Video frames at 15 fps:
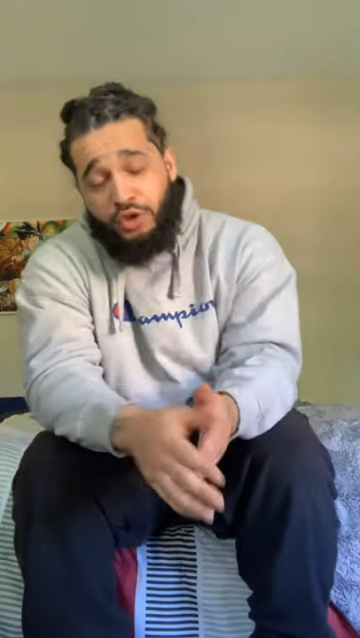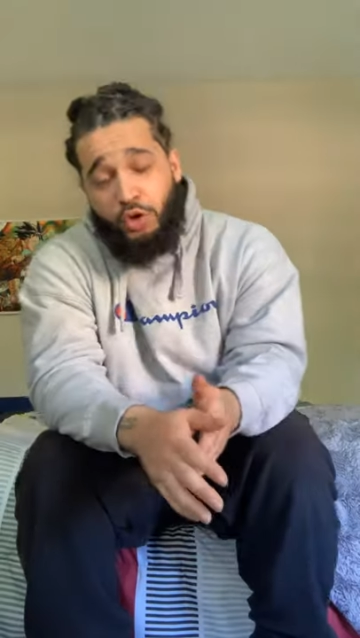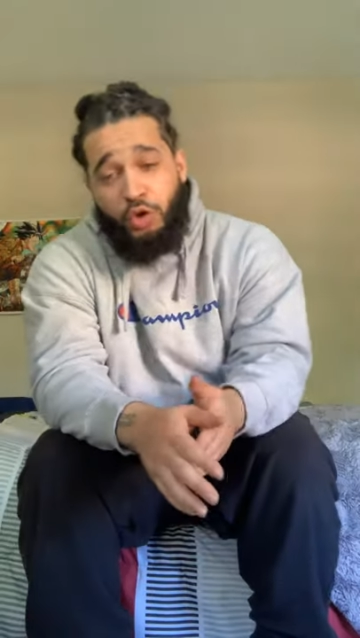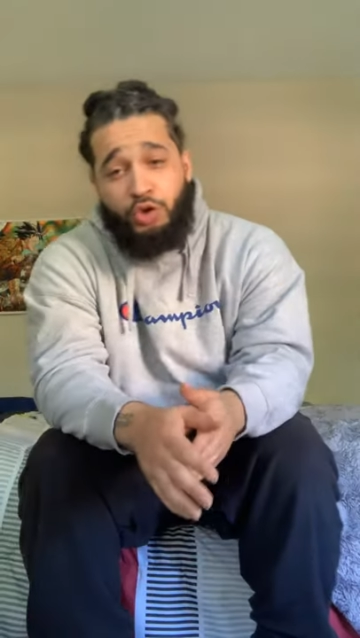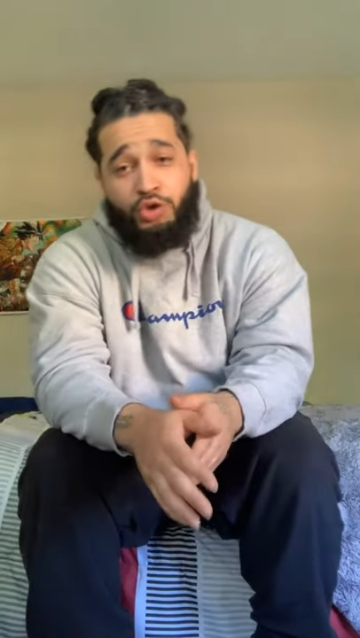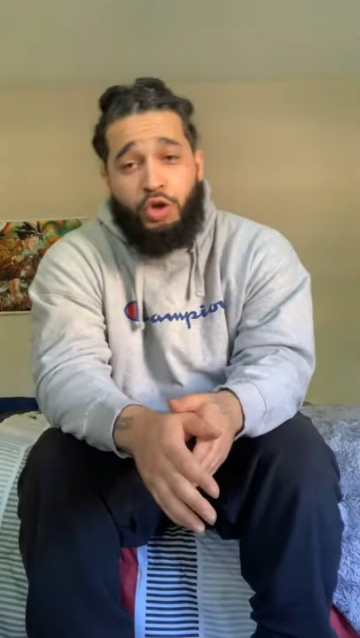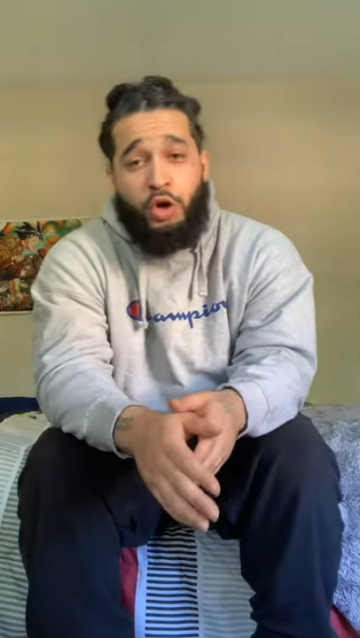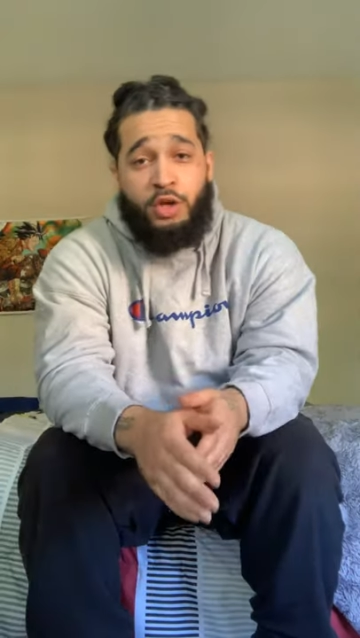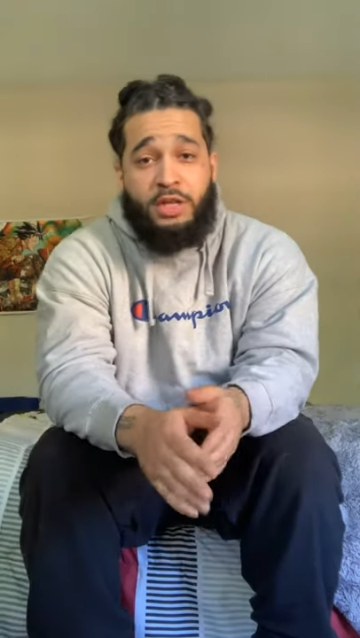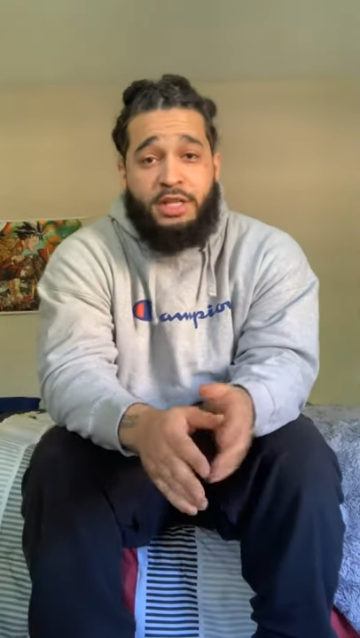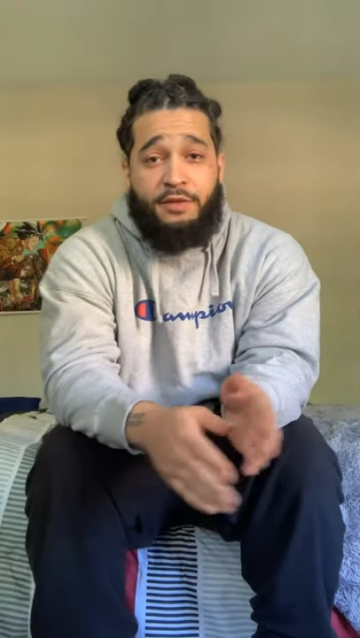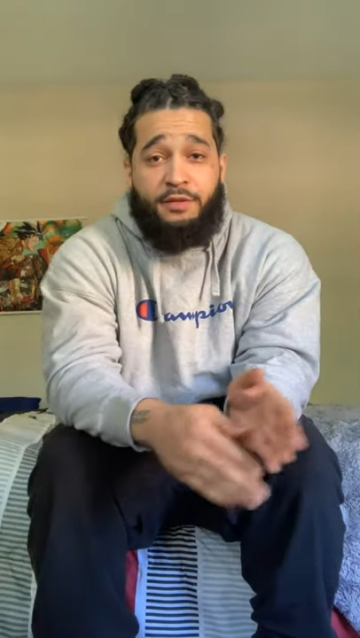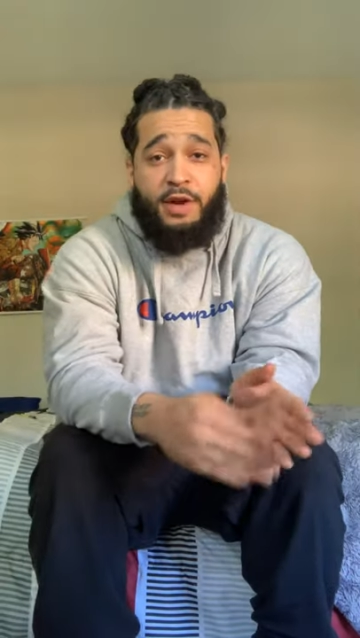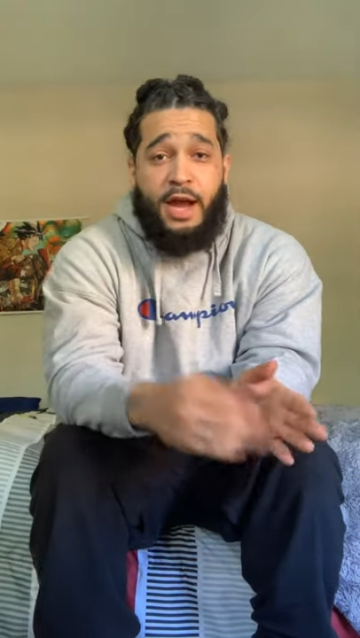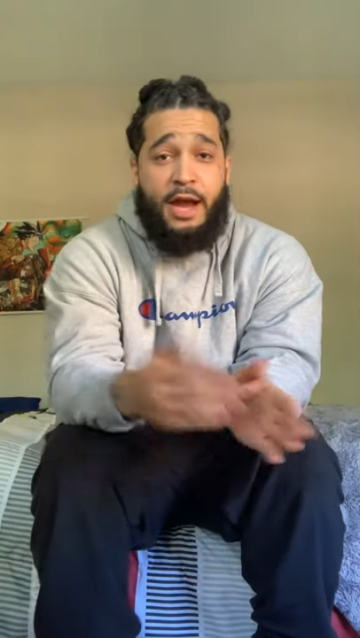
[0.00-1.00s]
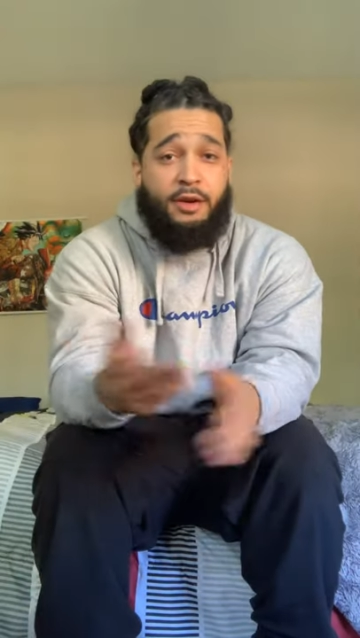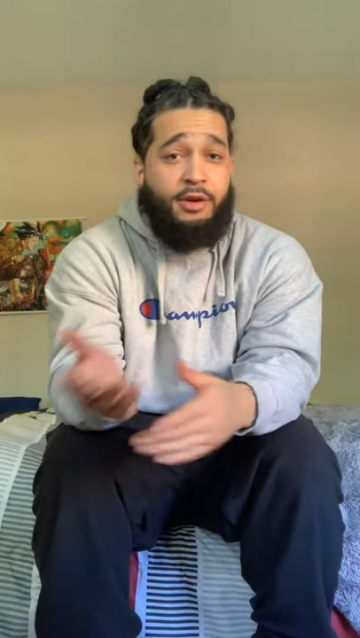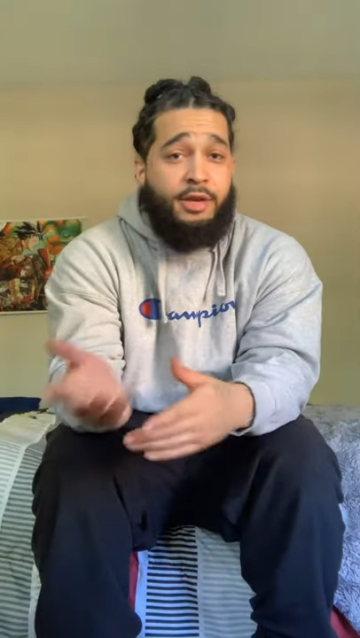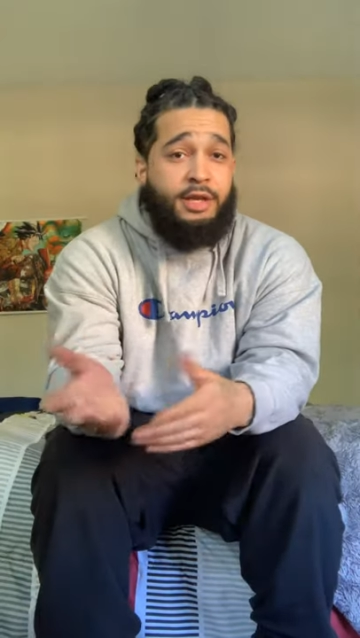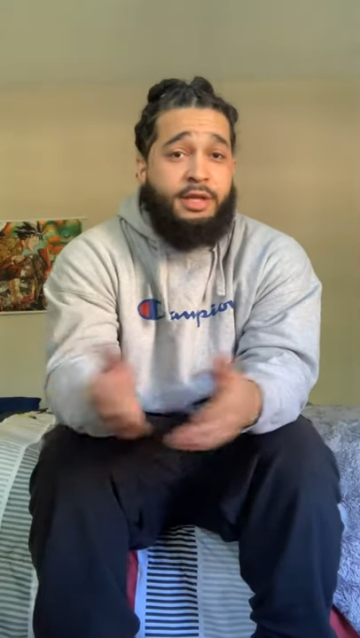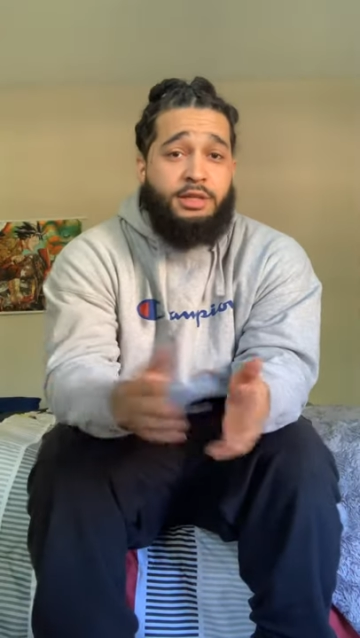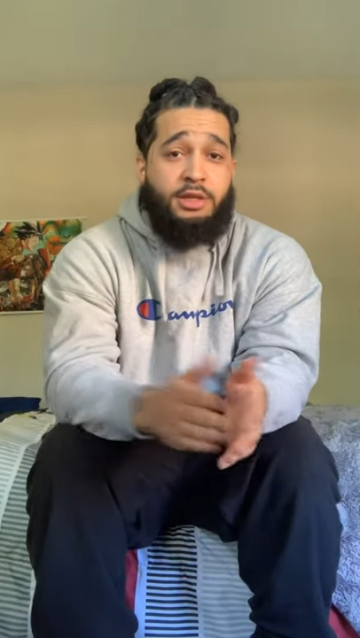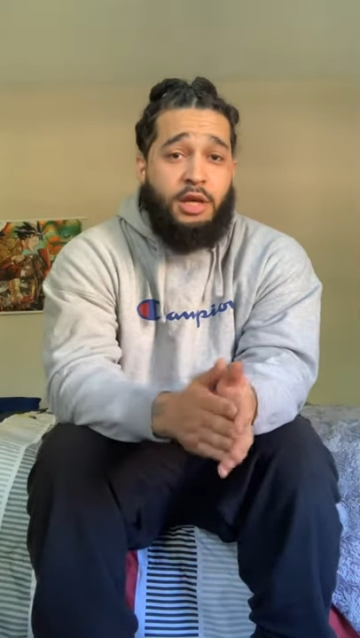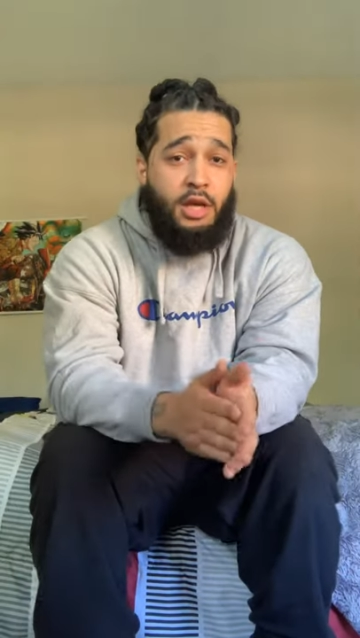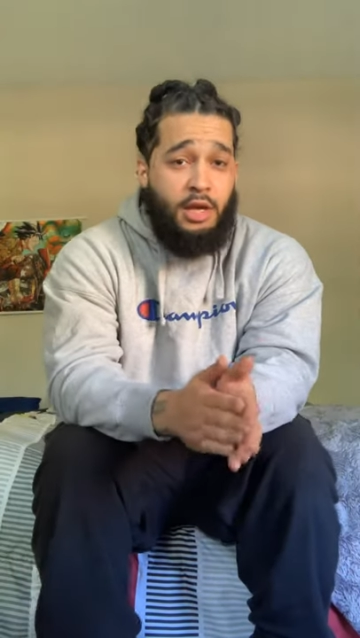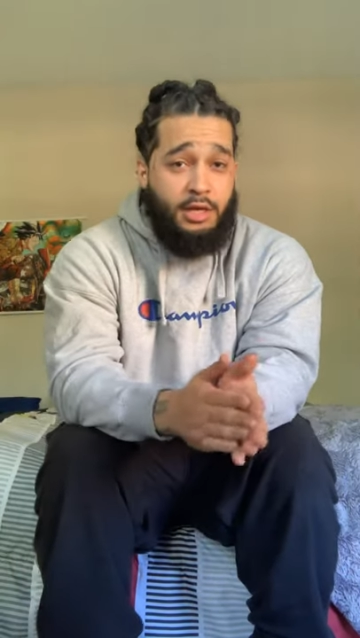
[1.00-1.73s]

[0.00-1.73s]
schools, you go into different areas,